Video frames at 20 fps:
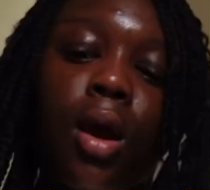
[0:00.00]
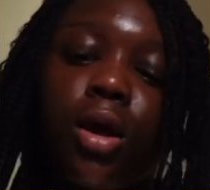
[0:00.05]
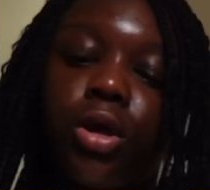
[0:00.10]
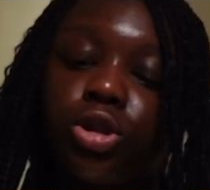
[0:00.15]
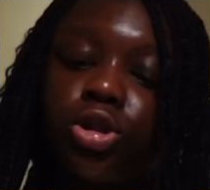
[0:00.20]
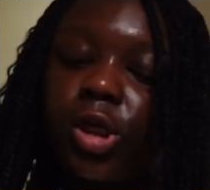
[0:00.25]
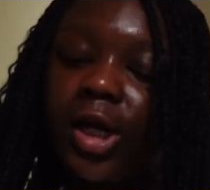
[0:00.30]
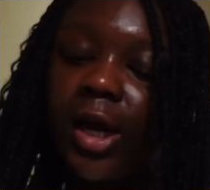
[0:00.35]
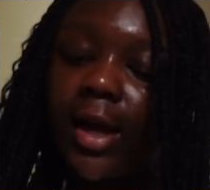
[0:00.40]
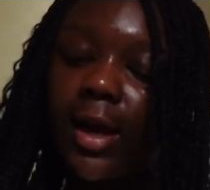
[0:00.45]

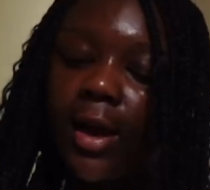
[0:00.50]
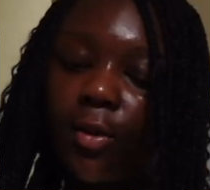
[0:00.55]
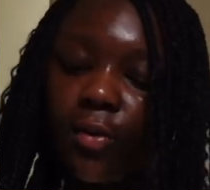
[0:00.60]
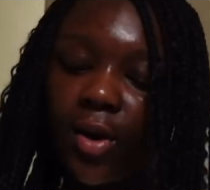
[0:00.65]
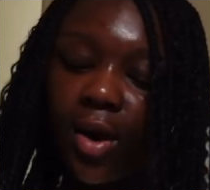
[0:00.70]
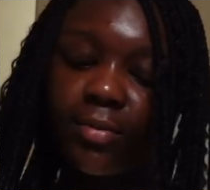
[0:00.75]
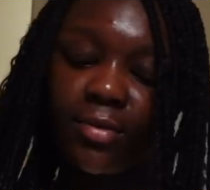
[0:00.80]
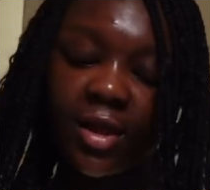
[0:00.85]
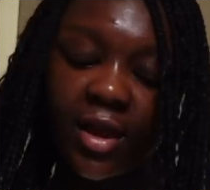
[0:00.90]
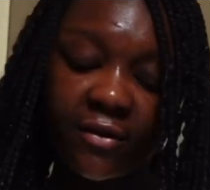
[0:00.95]
Should've got
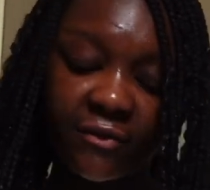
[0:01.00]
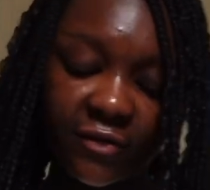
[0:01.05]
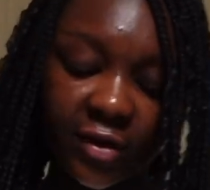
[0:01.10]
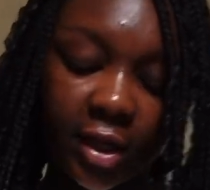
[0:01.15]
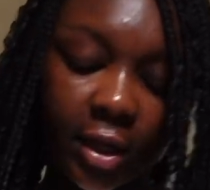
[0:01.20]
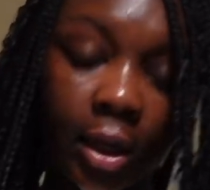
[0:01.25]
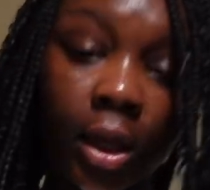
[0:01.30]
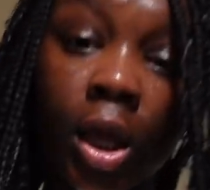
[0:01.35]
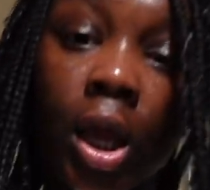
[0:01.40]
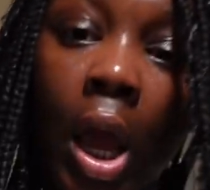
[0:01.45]
rock like
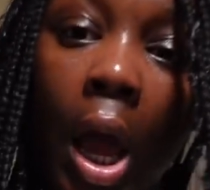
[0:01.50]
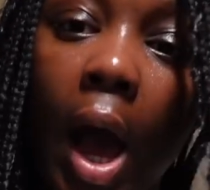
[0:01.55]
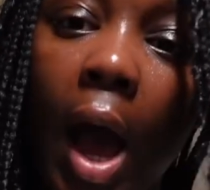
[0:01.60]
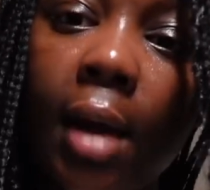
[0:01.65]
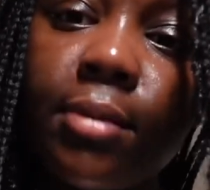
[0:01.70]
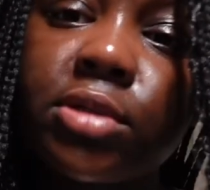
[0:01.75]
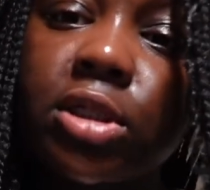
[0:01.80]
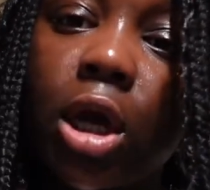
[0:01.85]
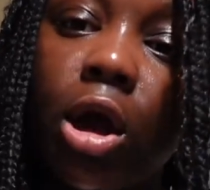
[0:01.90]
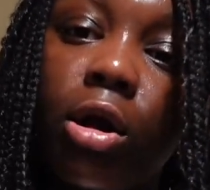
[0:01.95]
that.
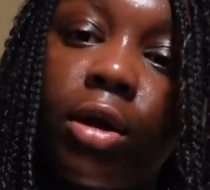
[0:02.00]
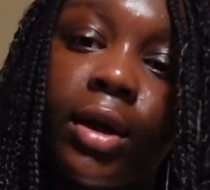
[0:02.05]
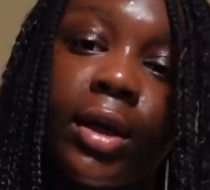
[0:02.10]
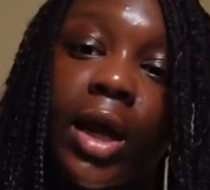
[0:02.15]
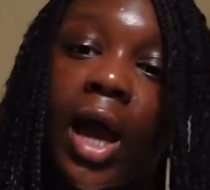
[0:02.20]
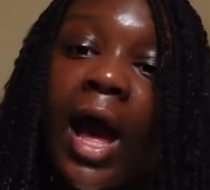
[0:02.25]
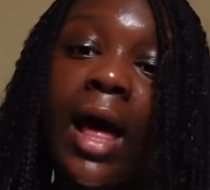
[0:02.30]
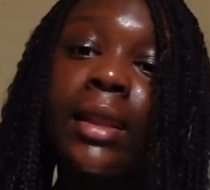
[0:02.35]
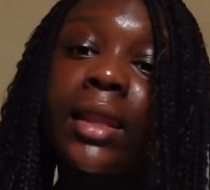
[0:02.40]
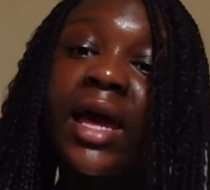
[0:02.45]
I'm sorry.
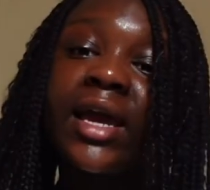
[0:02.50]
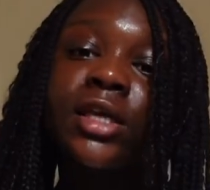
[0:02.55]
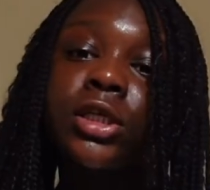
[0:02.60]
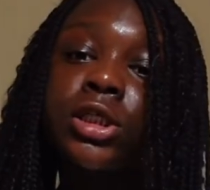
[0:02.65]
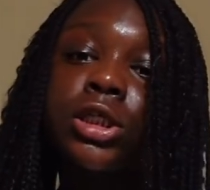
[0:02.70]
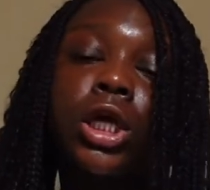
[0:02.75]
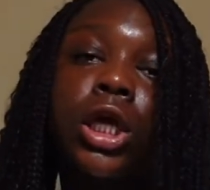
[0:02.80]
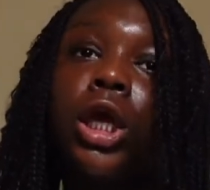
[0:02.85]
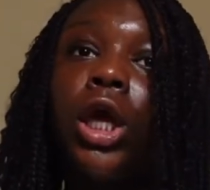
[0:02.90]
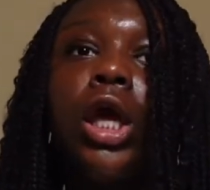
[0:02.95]
I like
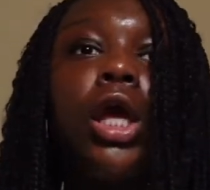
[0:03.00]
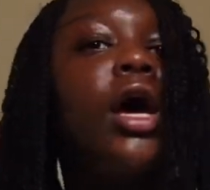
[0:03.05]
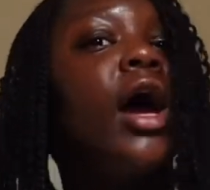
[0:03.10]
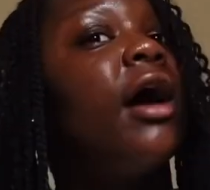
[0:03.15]
singing.